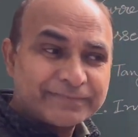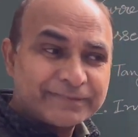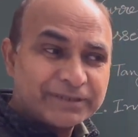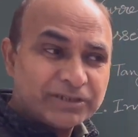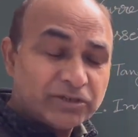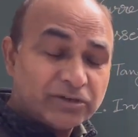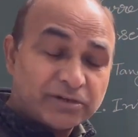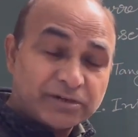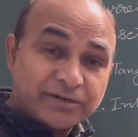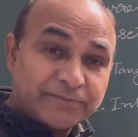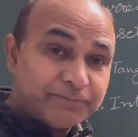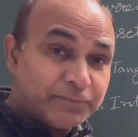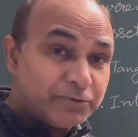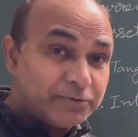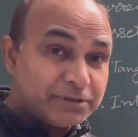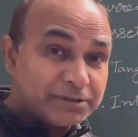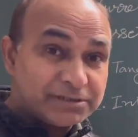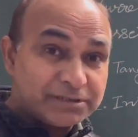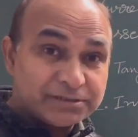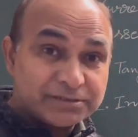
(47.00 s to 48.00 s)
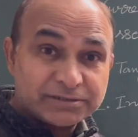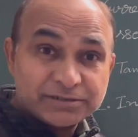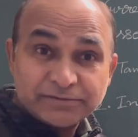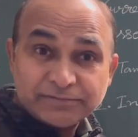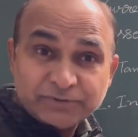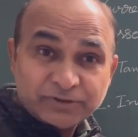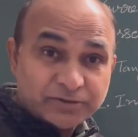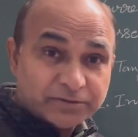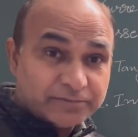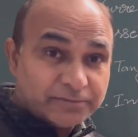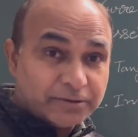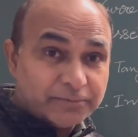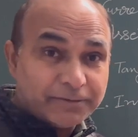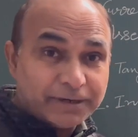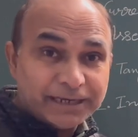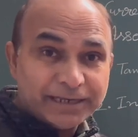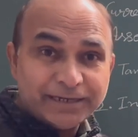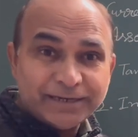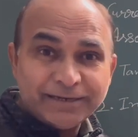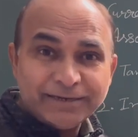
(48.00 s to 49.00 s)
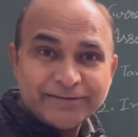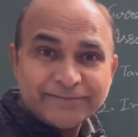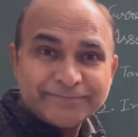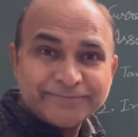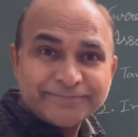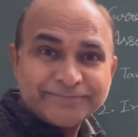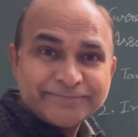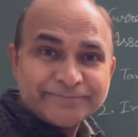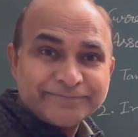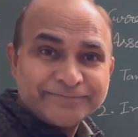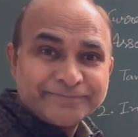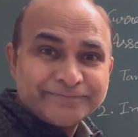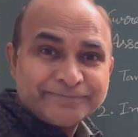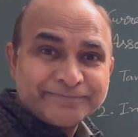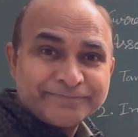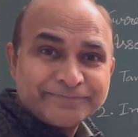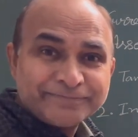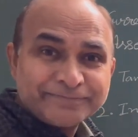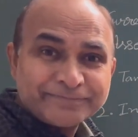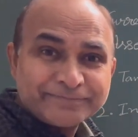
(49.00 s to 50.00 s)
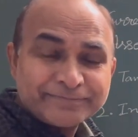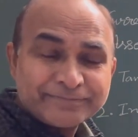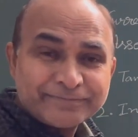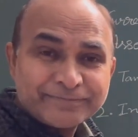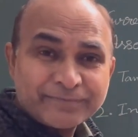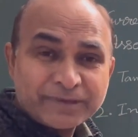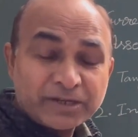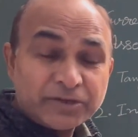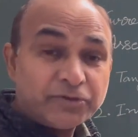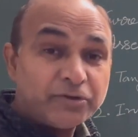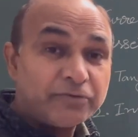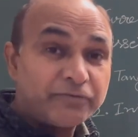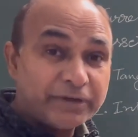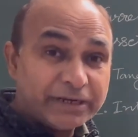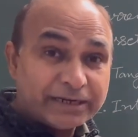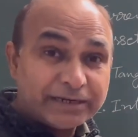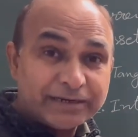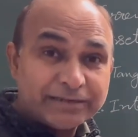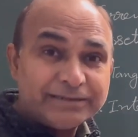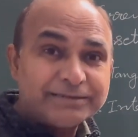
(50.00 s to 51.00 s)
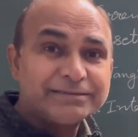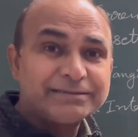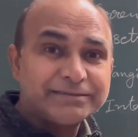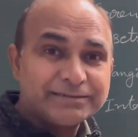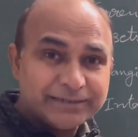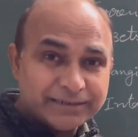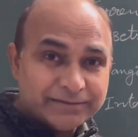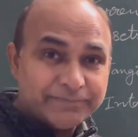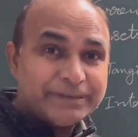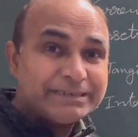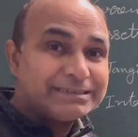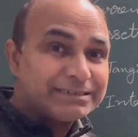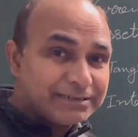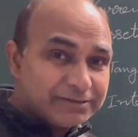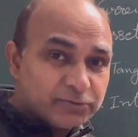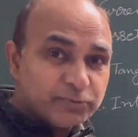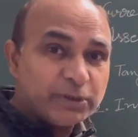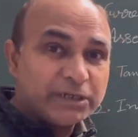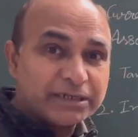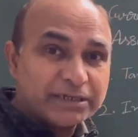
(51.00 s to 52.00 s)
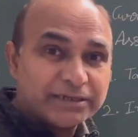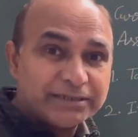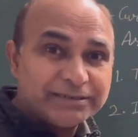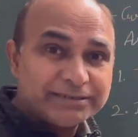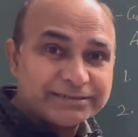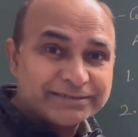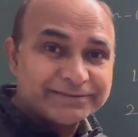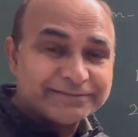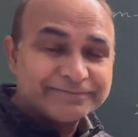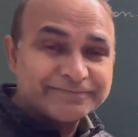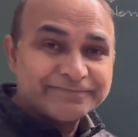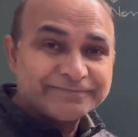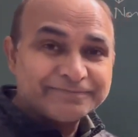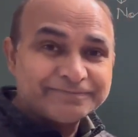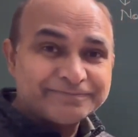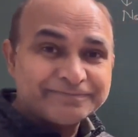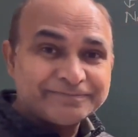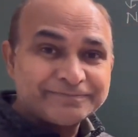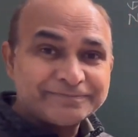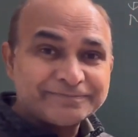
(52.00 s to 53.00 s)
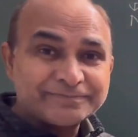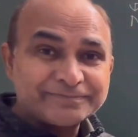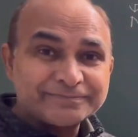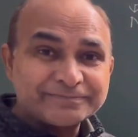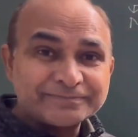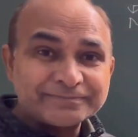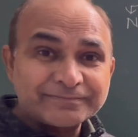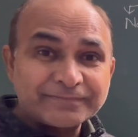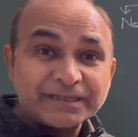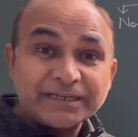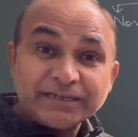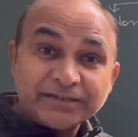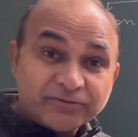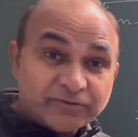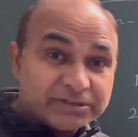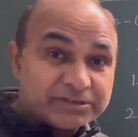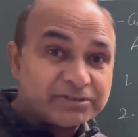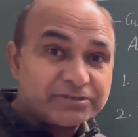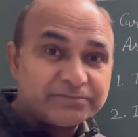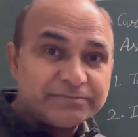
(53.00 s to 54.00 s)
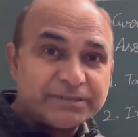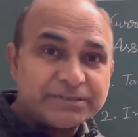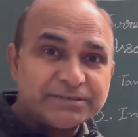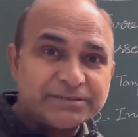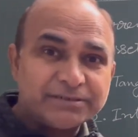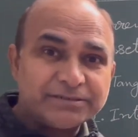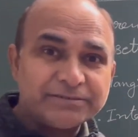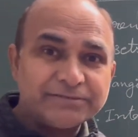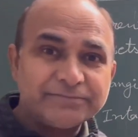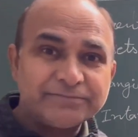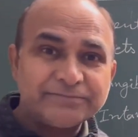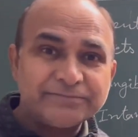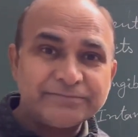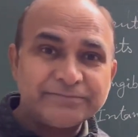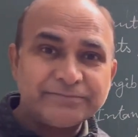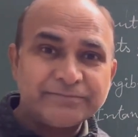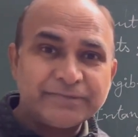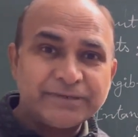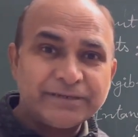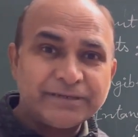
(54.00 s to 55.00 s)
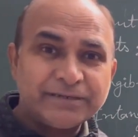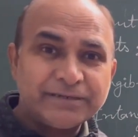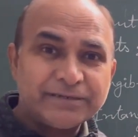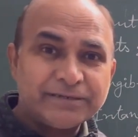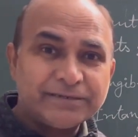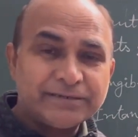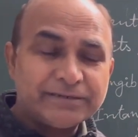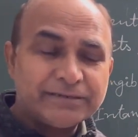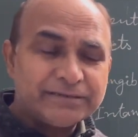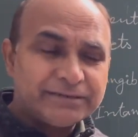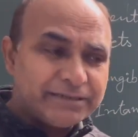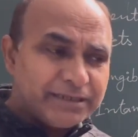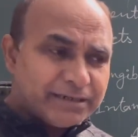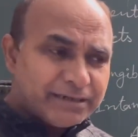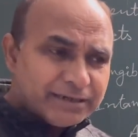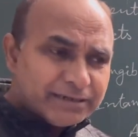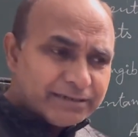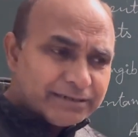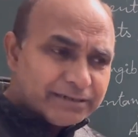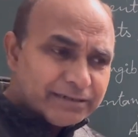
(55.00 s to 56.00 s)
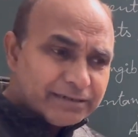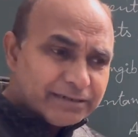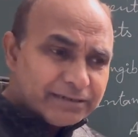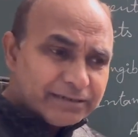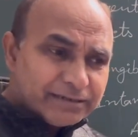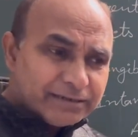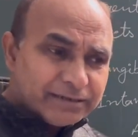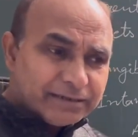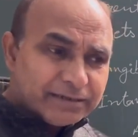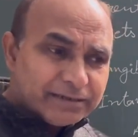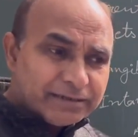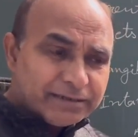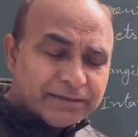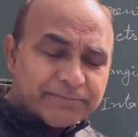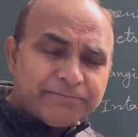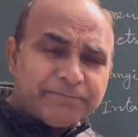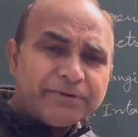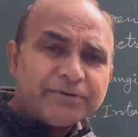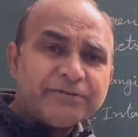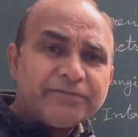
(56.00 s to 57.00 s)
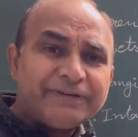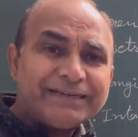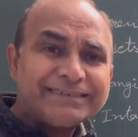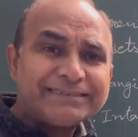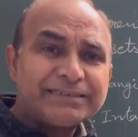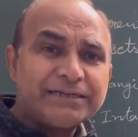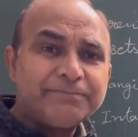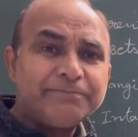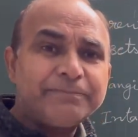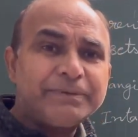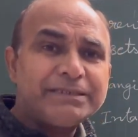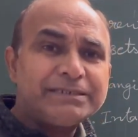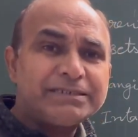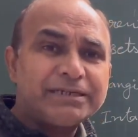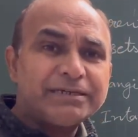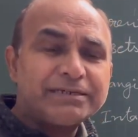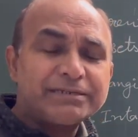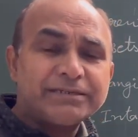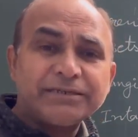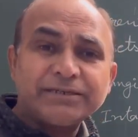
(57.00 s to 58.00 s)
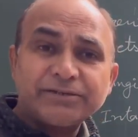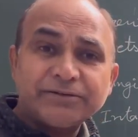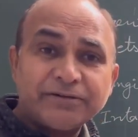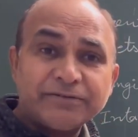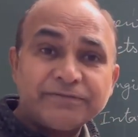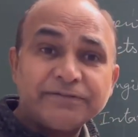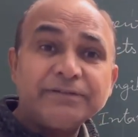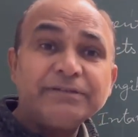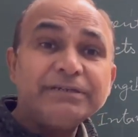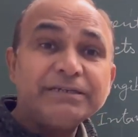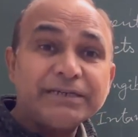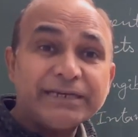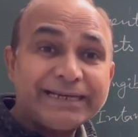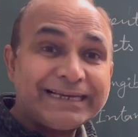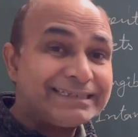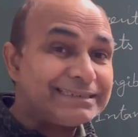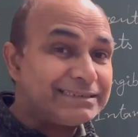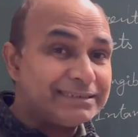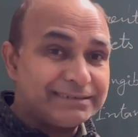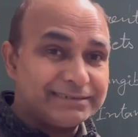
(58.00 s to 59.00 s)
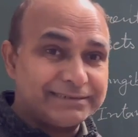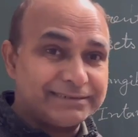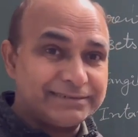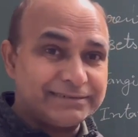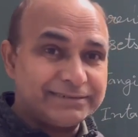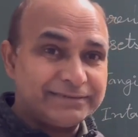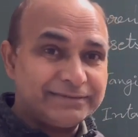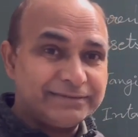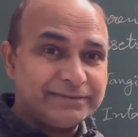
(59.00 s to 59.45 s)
your computer system, your mobile, your vehicles, any business vehicles, investment. There are number of examples are there of assets.